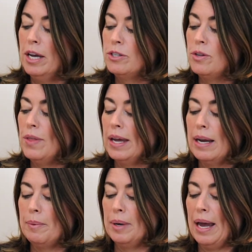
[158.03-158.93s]
So then
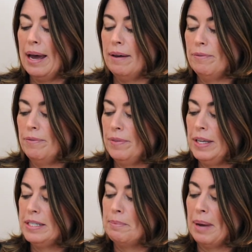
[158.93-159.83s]
I would have
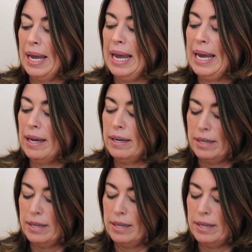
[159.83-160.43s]
these in my hand.